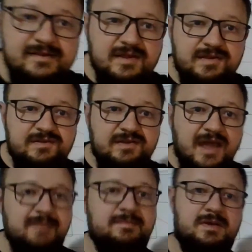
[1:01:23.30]
the
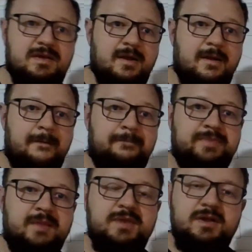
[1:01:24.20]
same
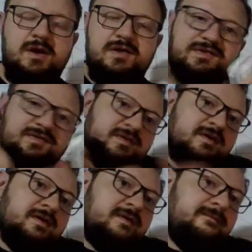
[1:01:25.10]
because
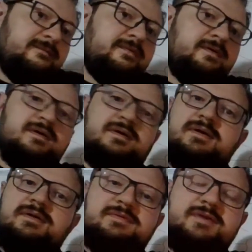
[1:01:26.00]

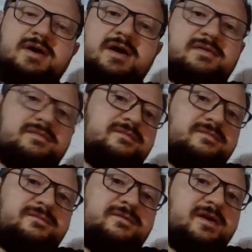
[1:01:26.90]
they are
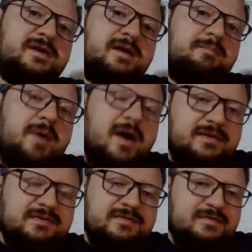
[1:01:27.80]
further
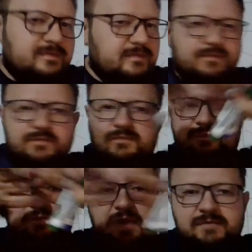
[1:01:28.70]
apart,
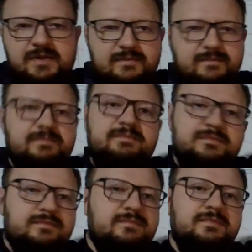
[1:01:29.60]
very
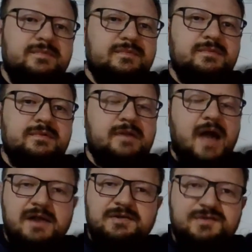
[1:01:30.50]

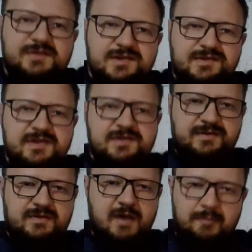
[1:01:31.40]
large
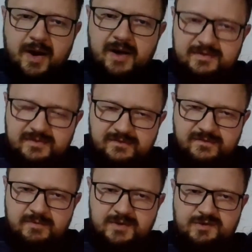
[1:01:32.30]
distance apart
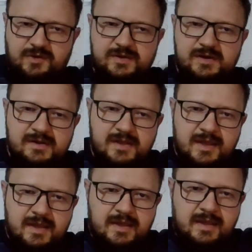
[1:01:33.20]
from each other,
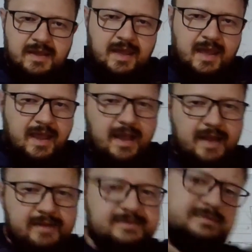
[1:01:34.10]
and